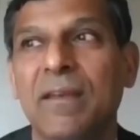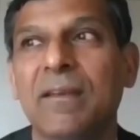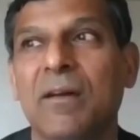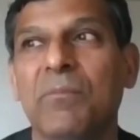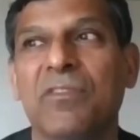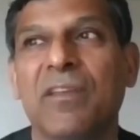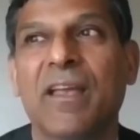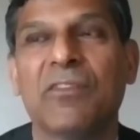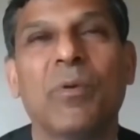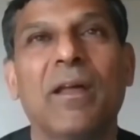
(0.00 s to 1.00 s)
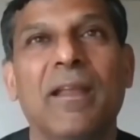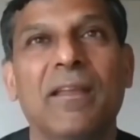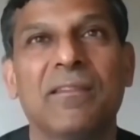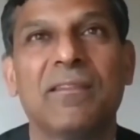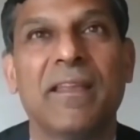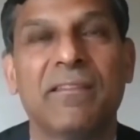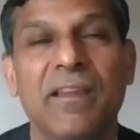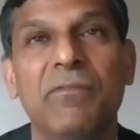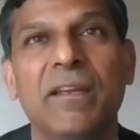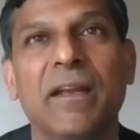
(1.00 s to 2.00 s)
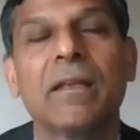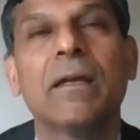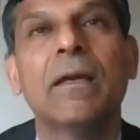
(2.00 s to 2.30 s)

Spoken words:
incomes as well as their safety net.